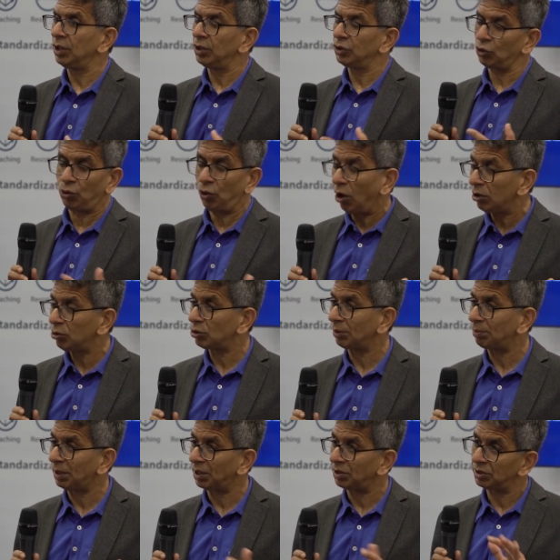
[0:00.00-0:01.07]
So all those
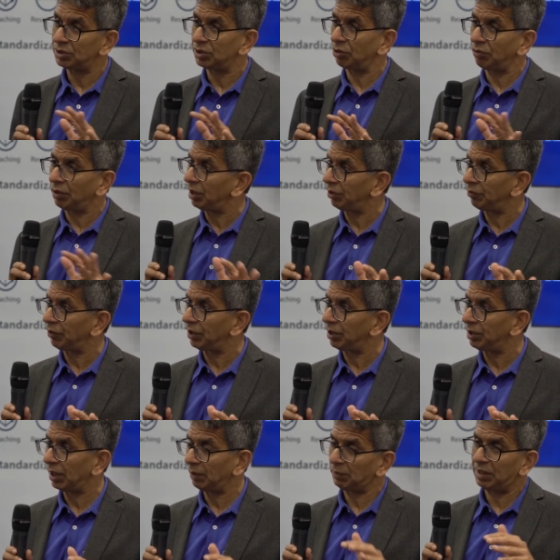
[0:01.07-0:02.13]
applications are very
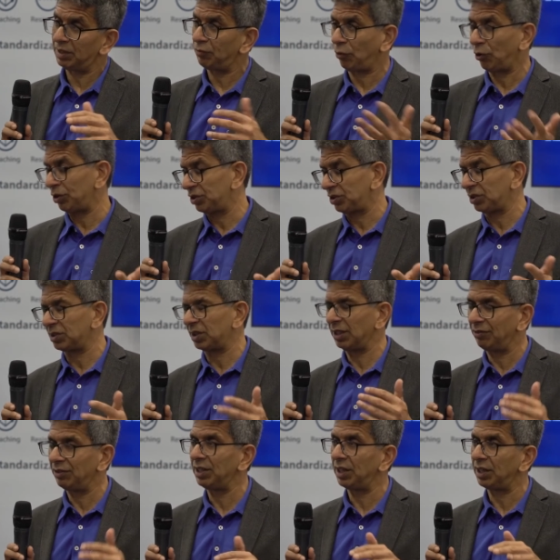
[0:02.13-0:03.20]
different. I mean, for instance,
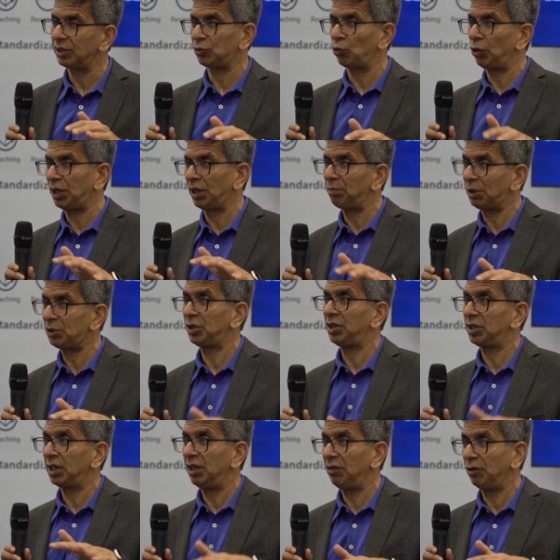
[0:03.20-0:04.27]
leveling is going and measuring
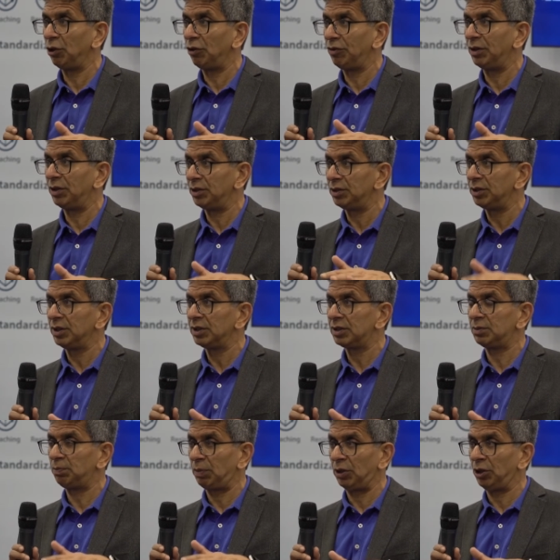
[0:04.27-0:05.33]
the level of a
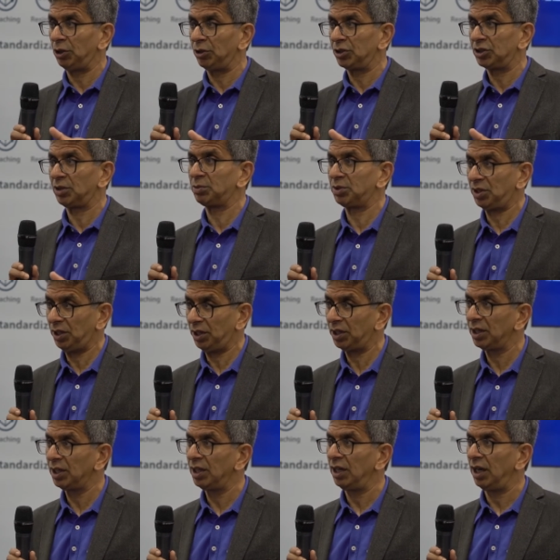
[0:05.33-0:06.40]
particular substrate.
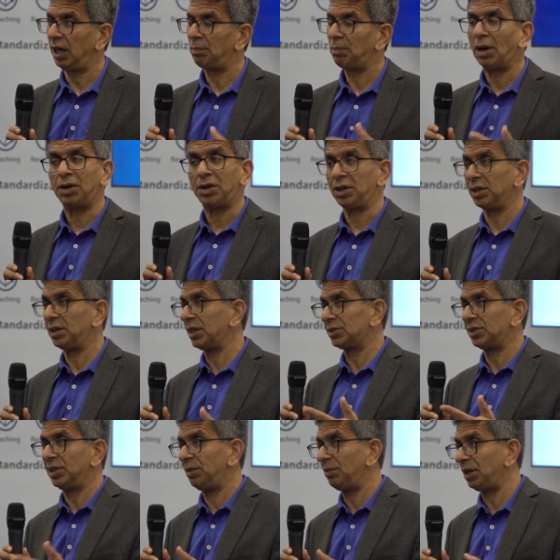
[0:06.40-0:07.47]
A particle, as
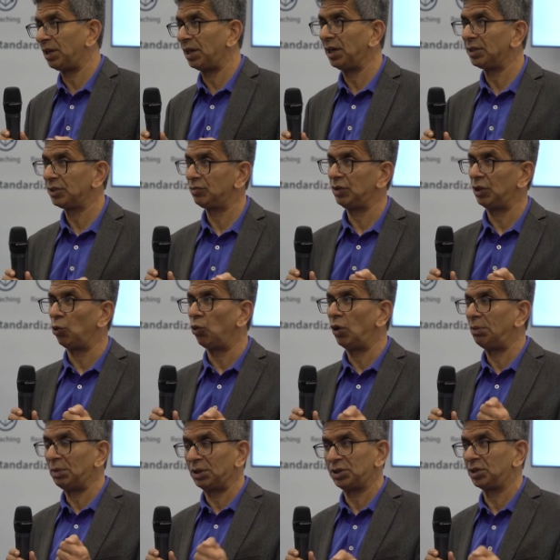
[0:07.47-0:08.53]
the name indicates, we go
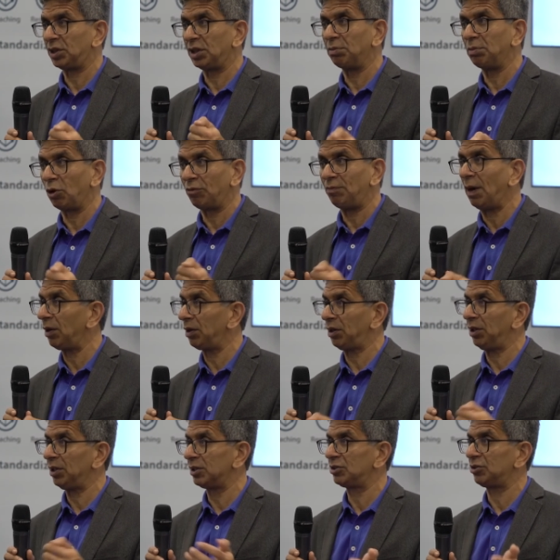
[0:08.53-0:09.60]
and measure the number of
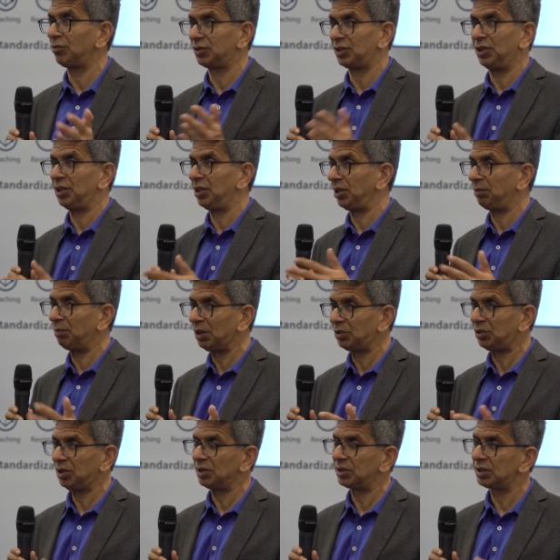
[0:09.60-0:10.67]
particles of certain
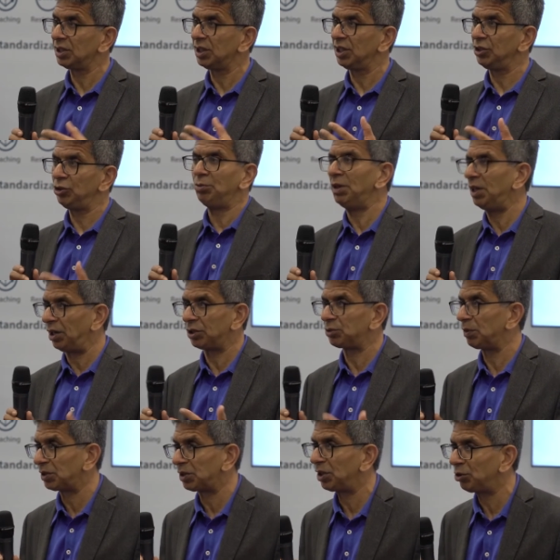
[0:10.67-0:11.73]
dimensions. Humidity is
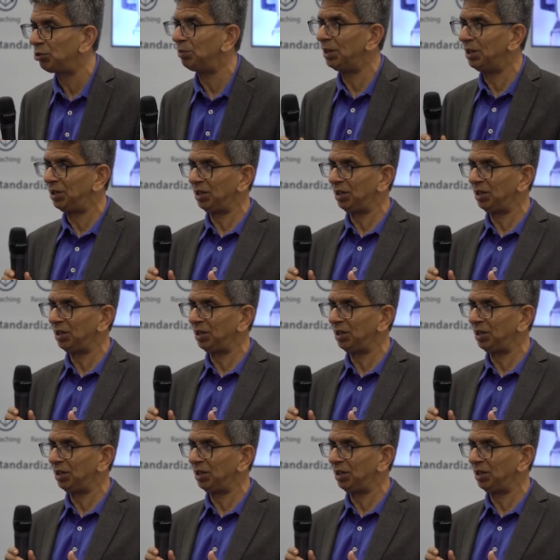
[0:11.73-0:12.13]
measuring humidity.